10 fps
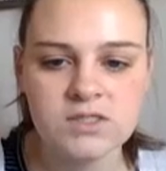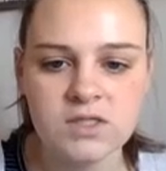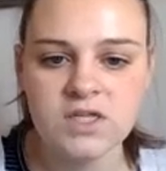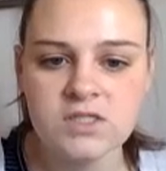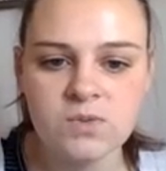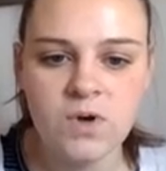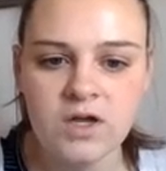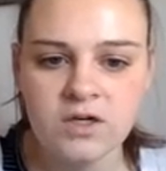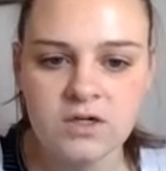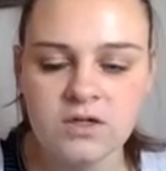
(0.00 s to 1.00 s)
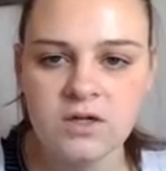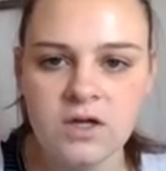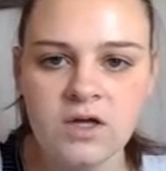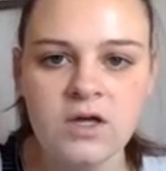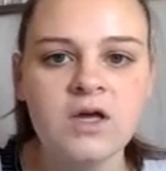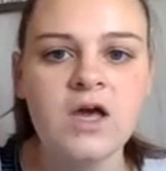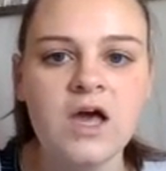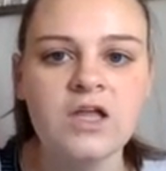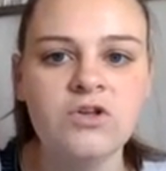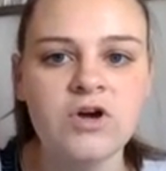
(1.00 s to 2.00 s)
in this one,
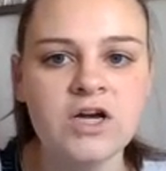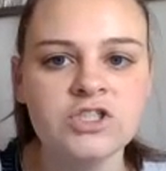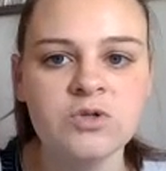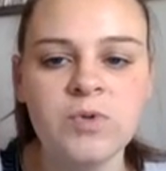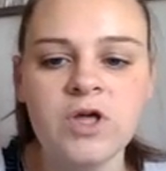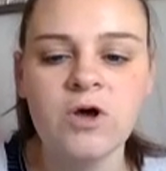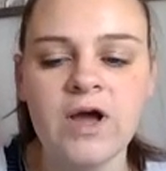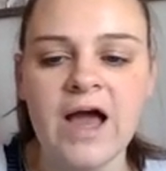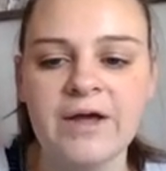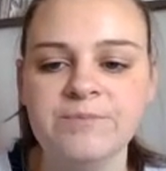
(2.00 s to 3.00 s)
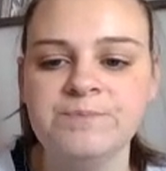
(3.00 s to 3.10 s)
and you guys should be okay.